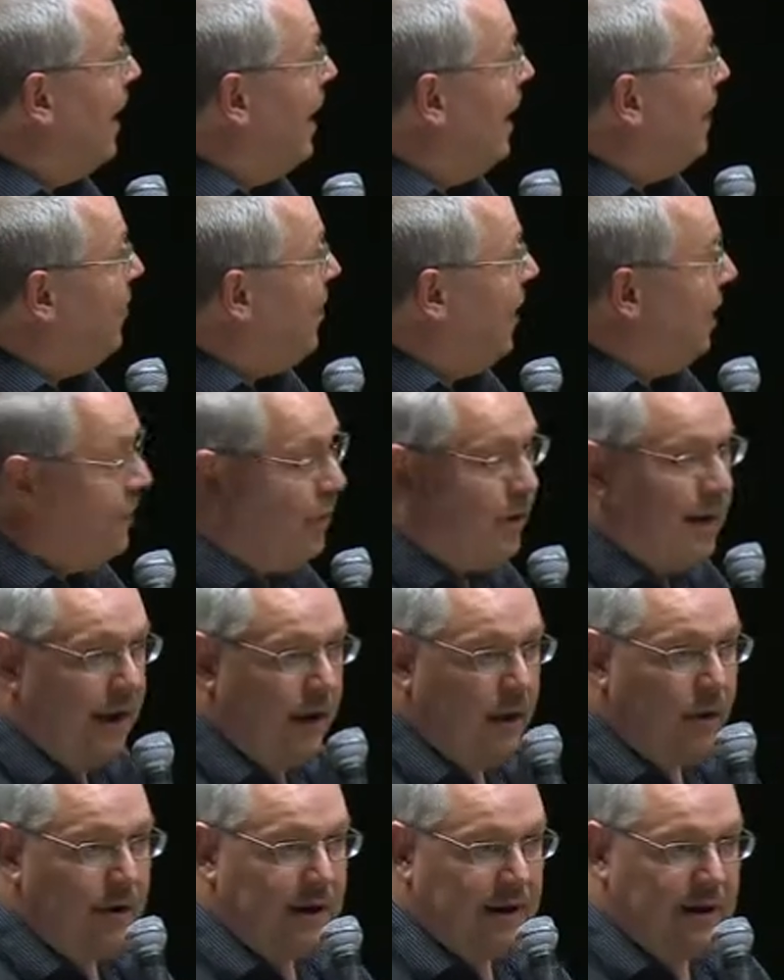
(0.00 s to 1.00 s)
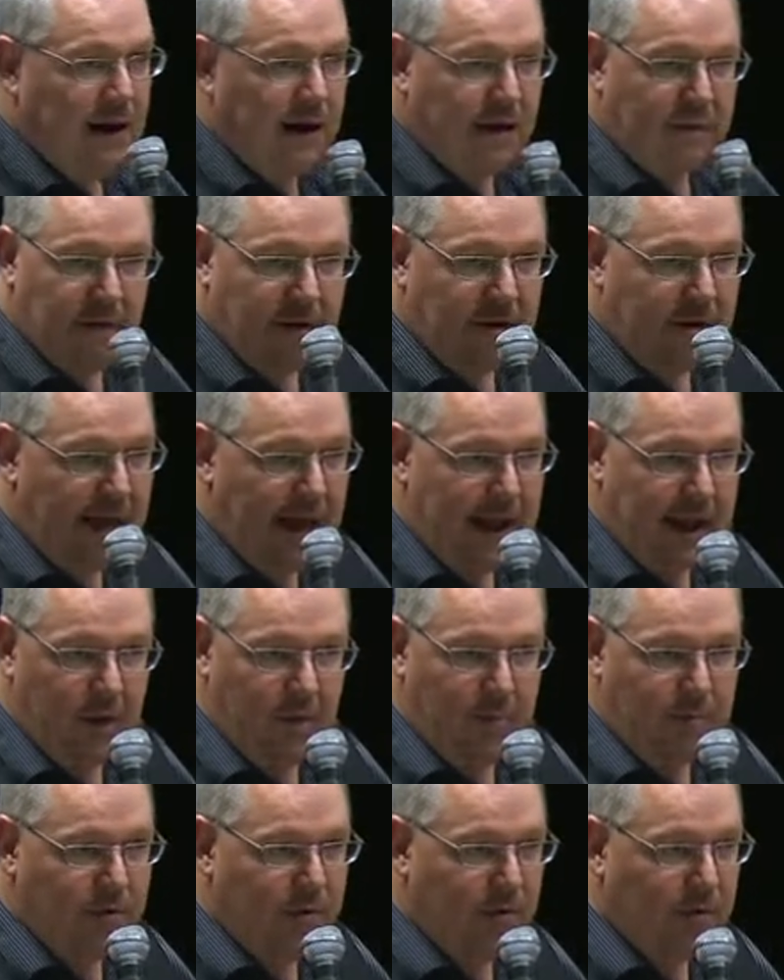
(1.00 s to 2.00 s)
And then you can look at other
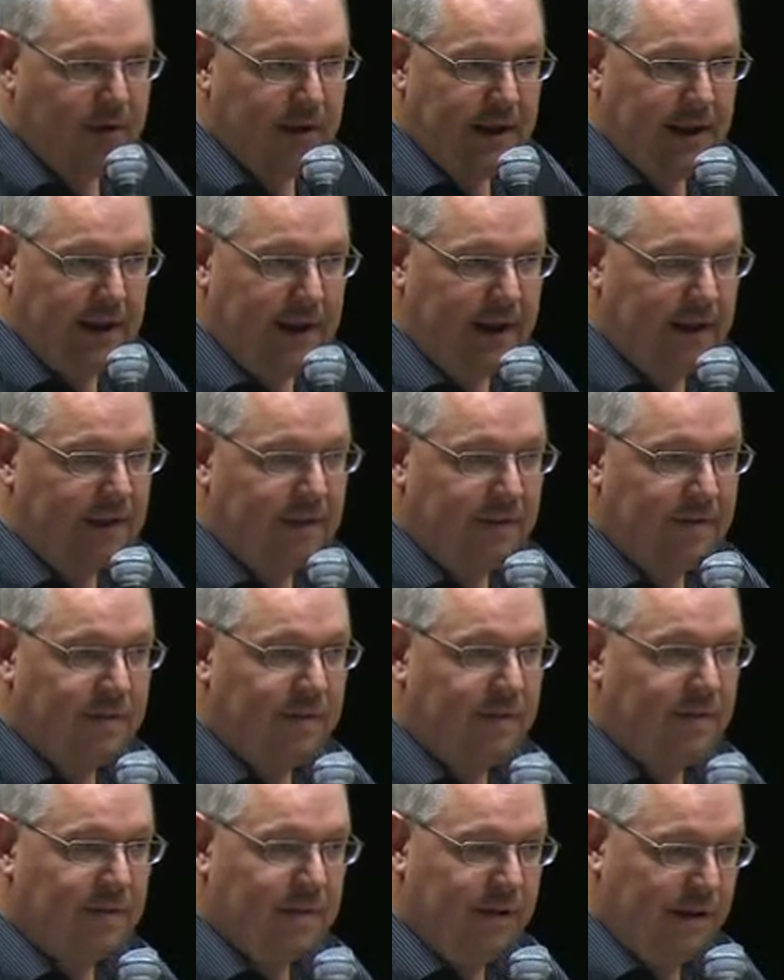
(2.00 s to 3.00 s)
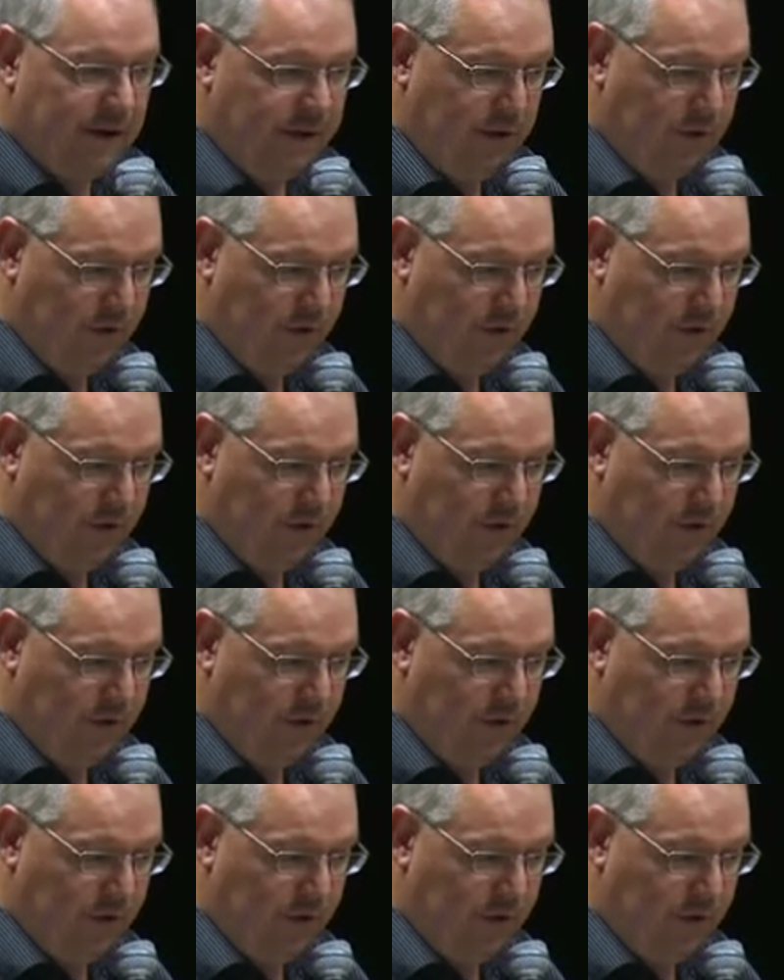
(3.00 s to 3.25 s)
glycoproteins.